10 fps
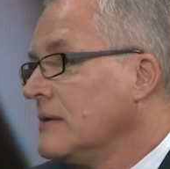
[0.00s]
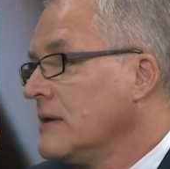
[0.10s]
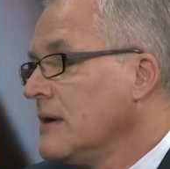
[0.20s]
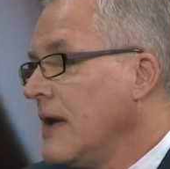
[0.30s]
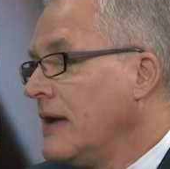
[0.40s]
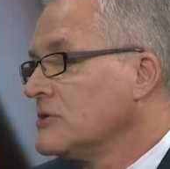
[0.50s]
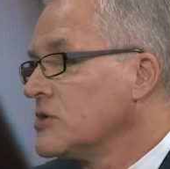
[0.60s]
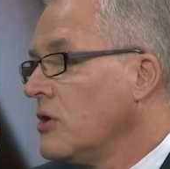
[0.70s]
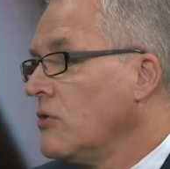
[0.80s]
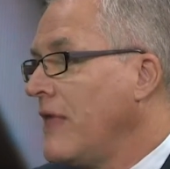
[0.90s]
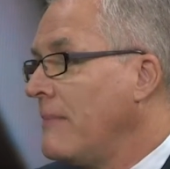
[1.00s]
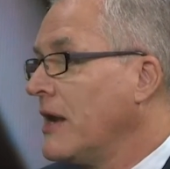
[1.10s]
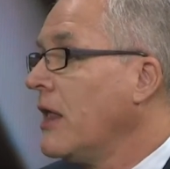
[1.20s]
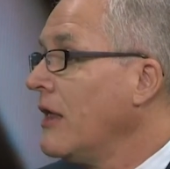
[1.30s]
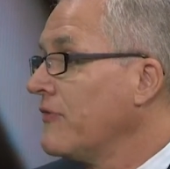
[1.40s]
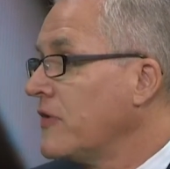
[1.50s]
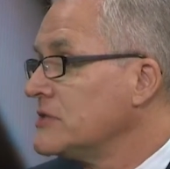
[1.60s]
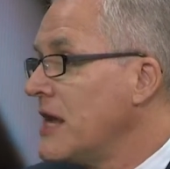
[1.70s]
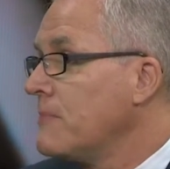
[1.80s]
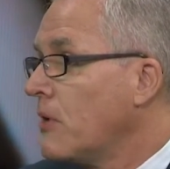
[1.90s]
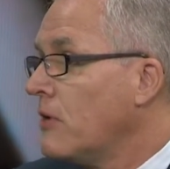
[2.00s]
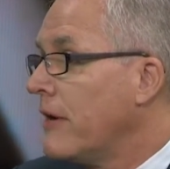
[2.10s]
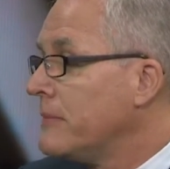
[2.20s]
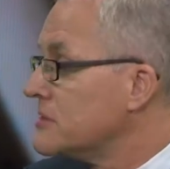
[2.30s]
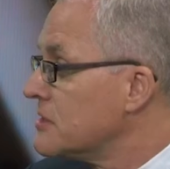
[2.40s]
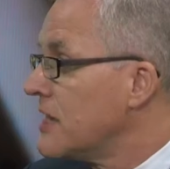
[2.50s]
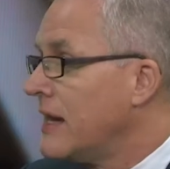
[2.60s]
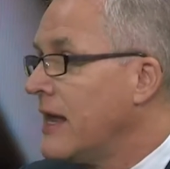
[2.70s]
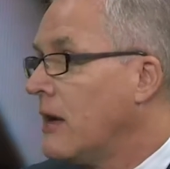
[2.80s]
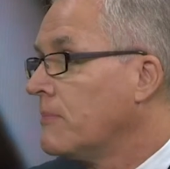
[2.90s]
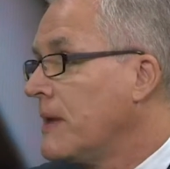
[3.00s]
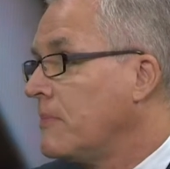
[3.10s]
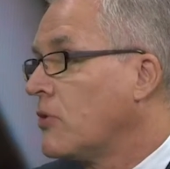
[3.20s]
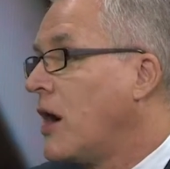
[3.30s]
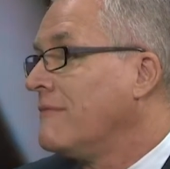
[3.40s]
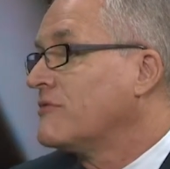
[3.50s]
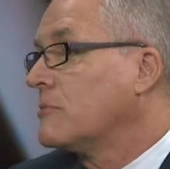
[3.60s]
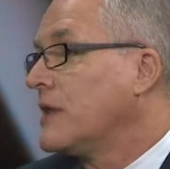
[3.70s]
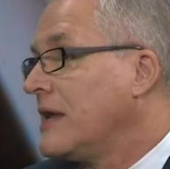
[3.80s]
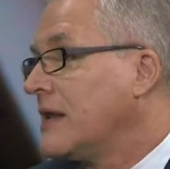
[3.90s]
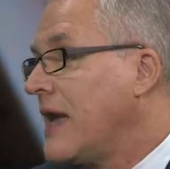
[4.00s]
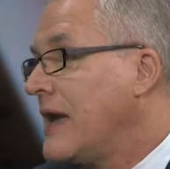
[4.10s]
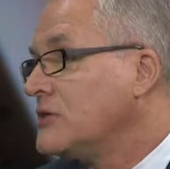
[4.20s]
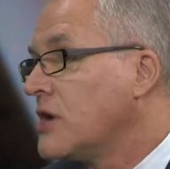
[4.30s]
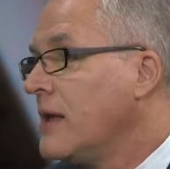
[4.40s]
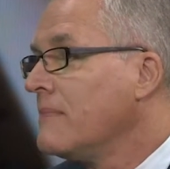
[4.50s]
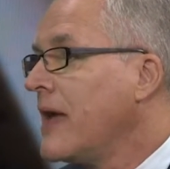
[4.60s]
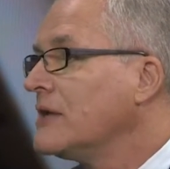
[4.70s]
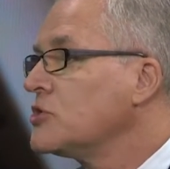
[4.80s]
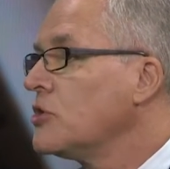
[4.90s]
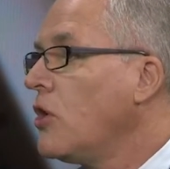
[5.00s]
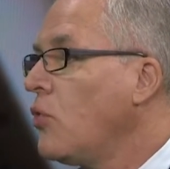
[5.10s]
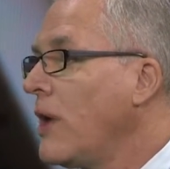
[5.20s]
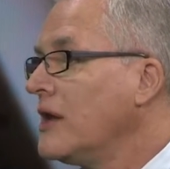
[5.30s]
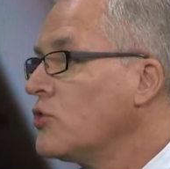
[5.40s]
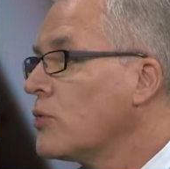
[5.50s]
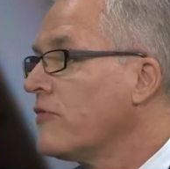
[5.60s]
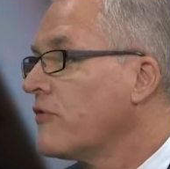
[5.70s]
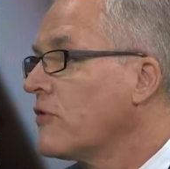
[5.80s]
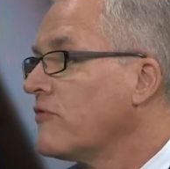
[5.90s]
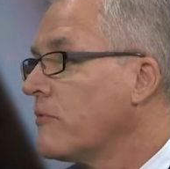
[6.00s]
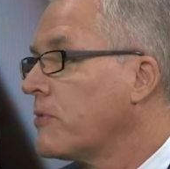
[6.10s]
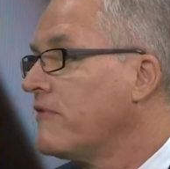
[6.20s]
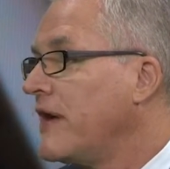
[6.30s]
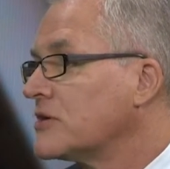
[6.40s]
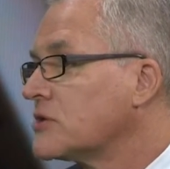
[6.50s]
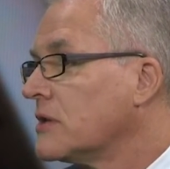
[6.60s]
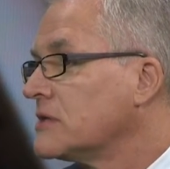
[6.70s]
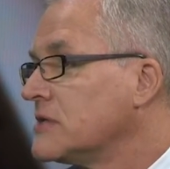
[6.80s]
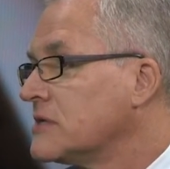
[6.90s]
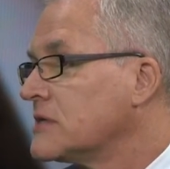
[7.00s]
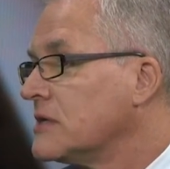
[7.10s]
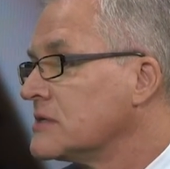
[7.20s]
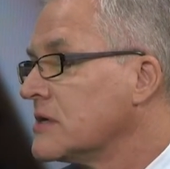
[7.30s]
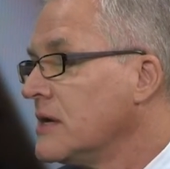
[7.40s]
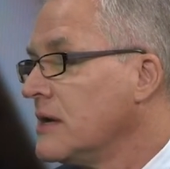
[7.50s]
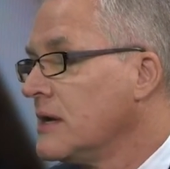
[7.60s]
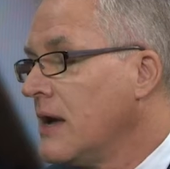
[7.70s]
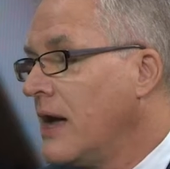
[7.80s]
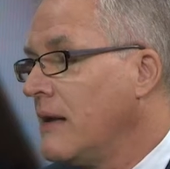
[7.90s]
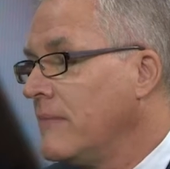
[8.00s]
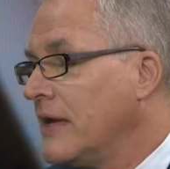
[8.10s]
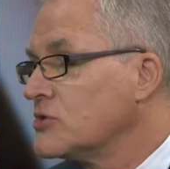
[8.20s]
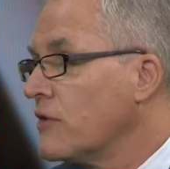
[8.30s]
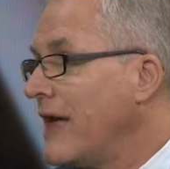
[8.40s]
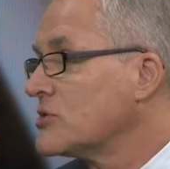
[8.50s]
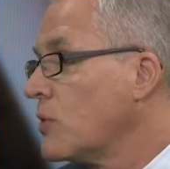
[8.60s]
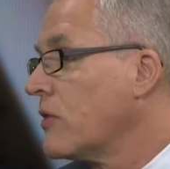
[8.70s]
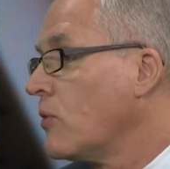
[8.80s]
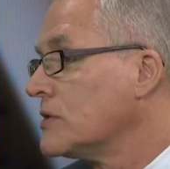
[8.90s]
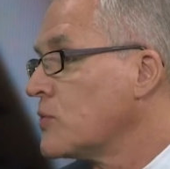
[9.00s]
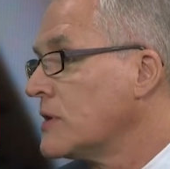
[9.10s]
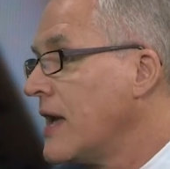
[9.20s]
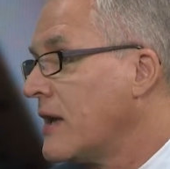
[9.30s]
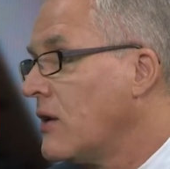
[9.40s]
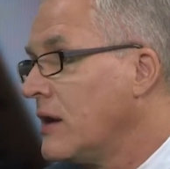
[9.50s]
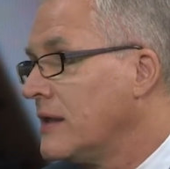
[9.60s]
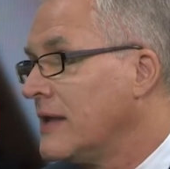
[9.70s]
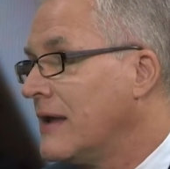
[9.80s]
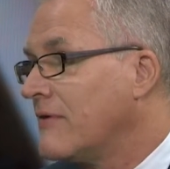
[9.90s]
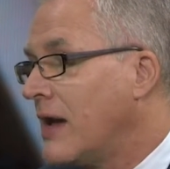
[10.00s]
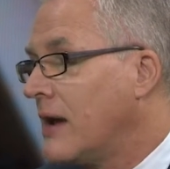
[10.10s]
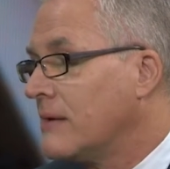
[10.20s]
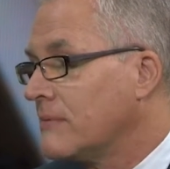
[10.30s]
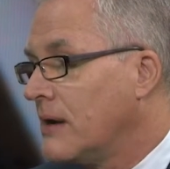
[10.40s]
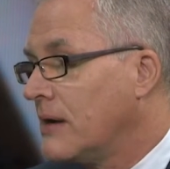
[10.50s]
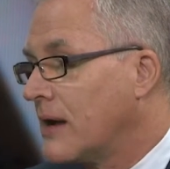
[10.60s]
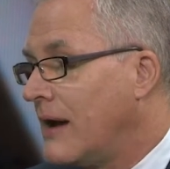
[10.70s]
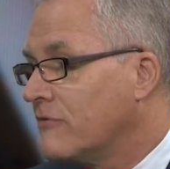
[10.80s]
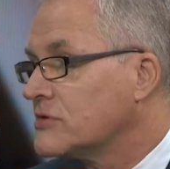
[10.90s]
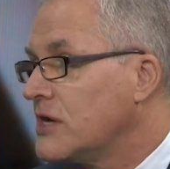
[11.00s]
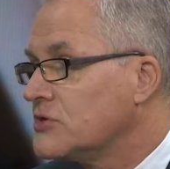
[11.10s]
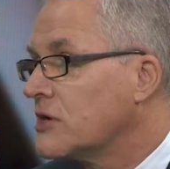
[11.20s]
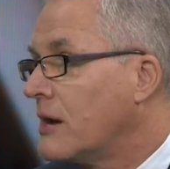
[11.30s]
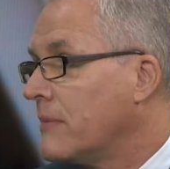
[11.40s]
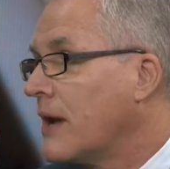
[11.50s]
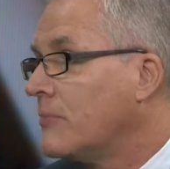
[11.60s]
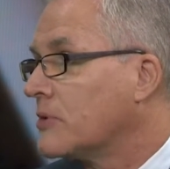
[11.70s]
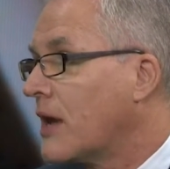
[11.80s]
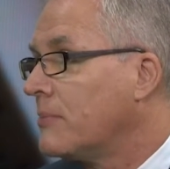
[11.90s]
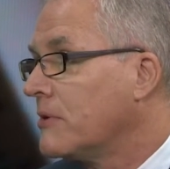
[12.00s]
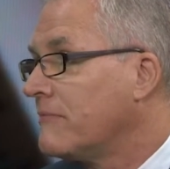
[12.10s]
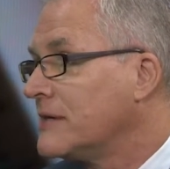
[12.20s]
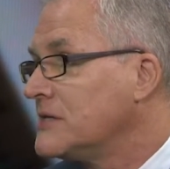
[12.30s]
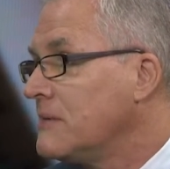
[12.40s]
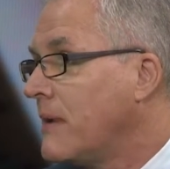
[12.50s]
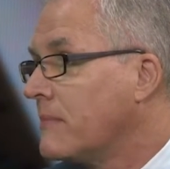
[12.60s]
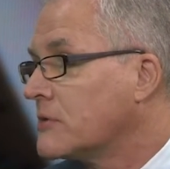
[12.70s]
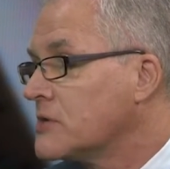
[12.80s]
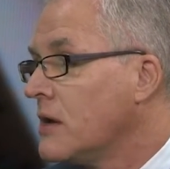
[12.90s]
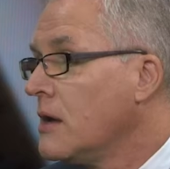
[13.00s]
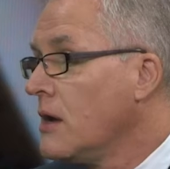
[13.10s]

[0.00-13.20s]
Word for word: Yeah. And so that mental health first aid program is designed to help people comfortably engage and to know when to refer for professional assistance. Yeah. Um, and so that's one of the ones we're taking on. And then I've got a, a, conversation coming up with a couple of my team members.